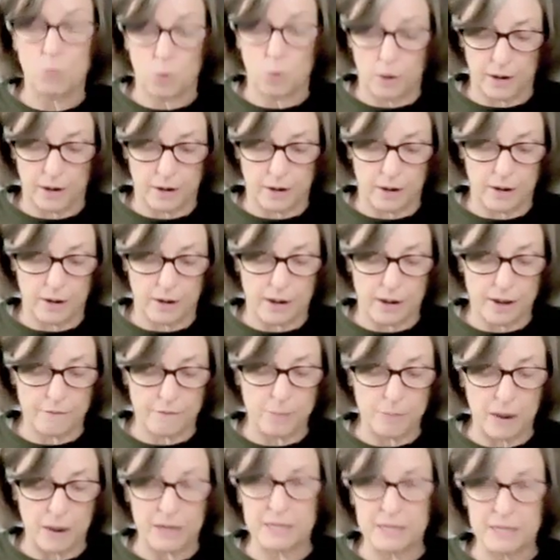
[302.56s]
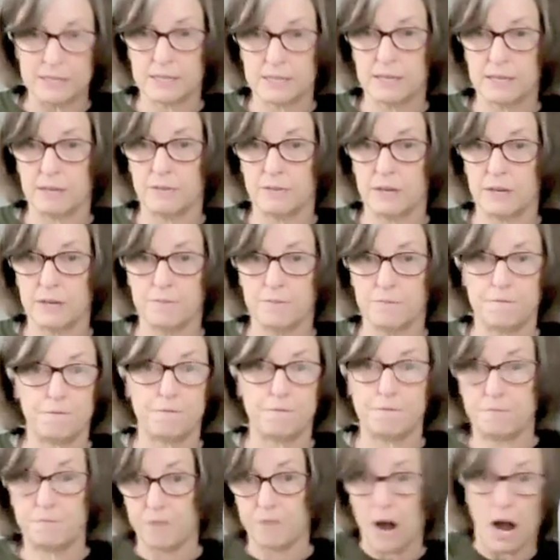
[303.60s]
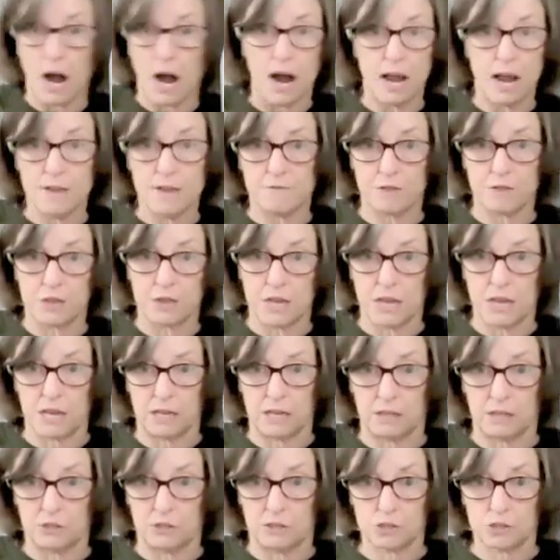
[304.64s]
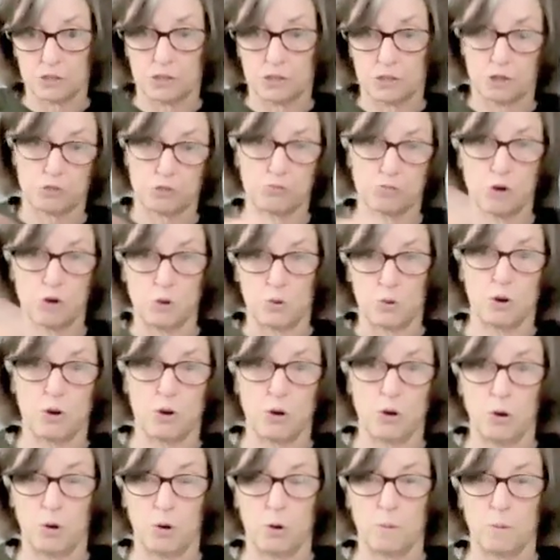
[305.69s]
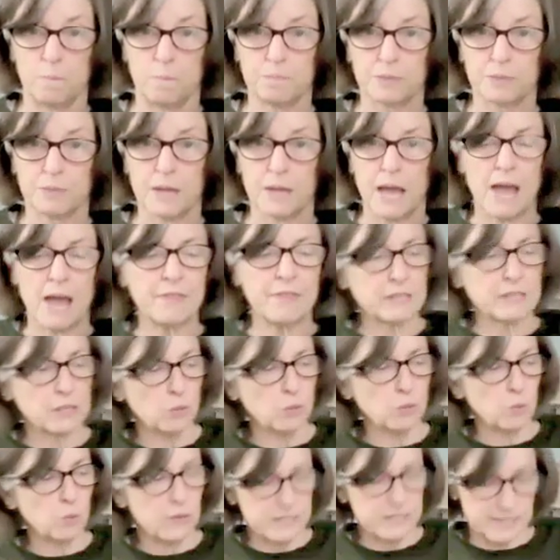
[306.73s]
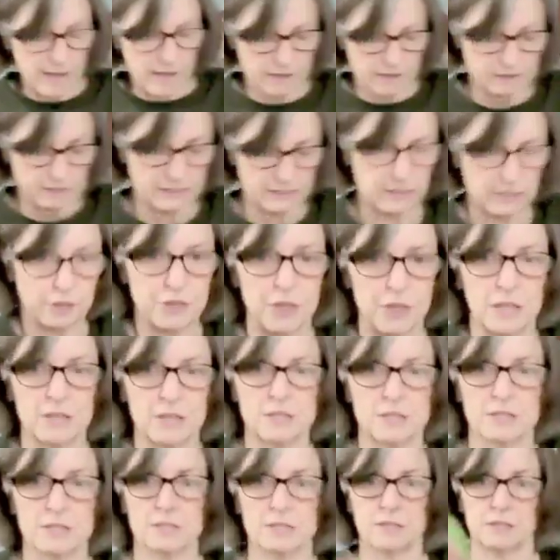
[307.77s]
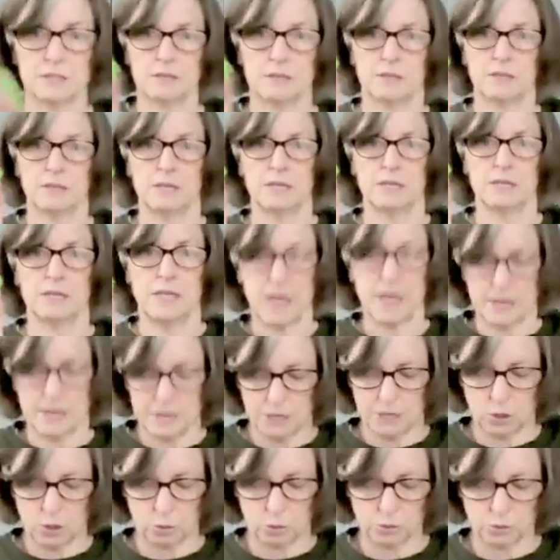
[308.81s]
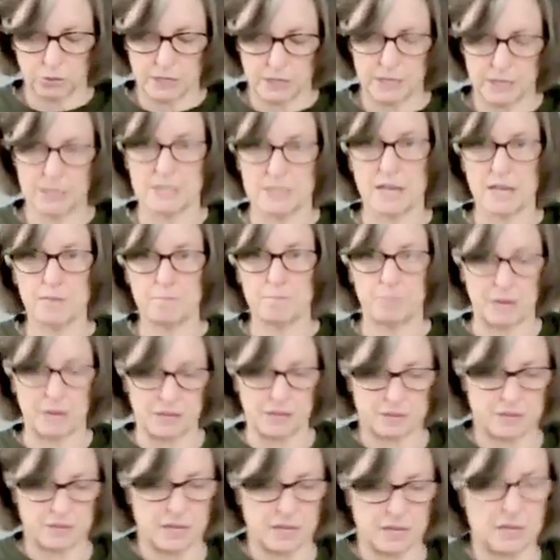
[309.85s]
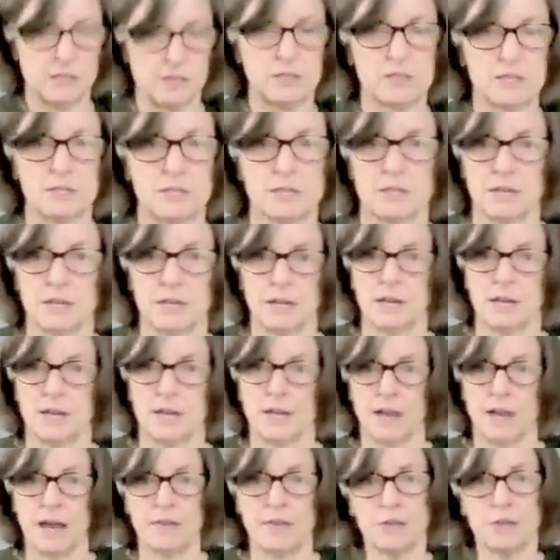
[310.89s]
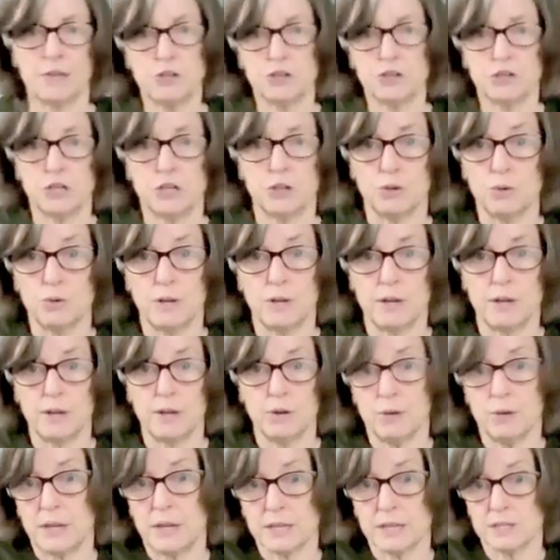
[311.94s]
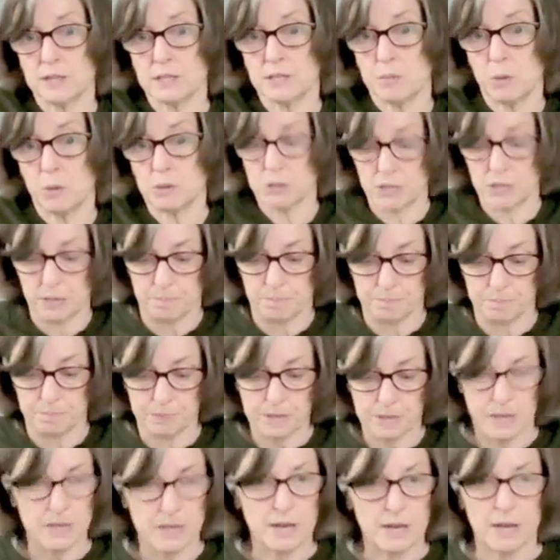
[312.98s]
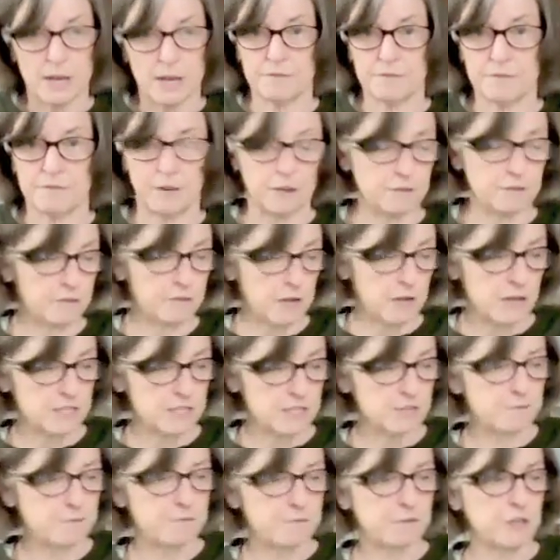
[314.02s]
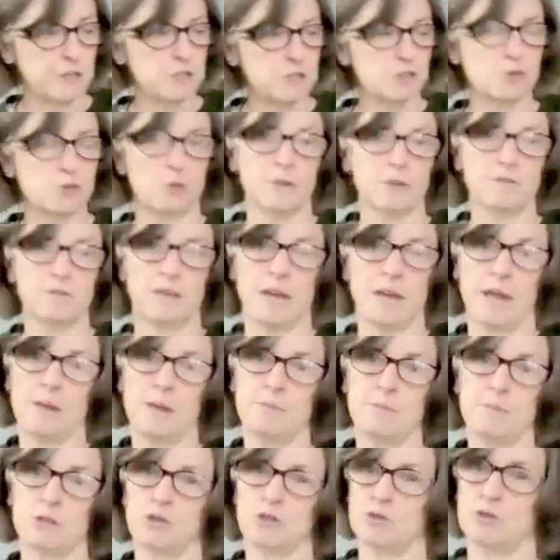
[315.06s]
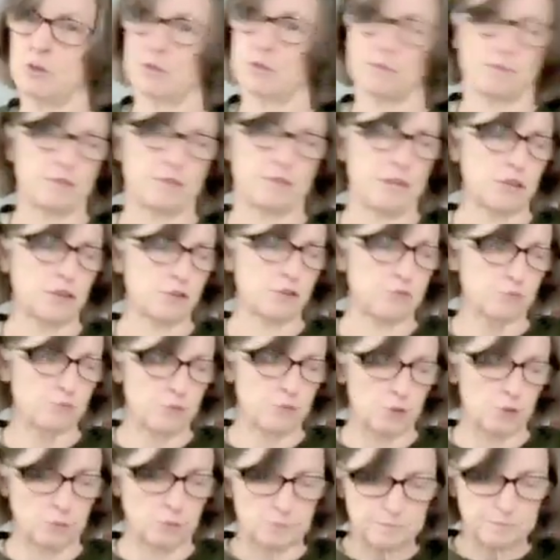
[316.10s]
where everybody's given 5 things to throw in the hole. And the little ones have little things, and the older kids have big things. And then you see who gets the most in. Fun. It's a fun sort of game that you can think through.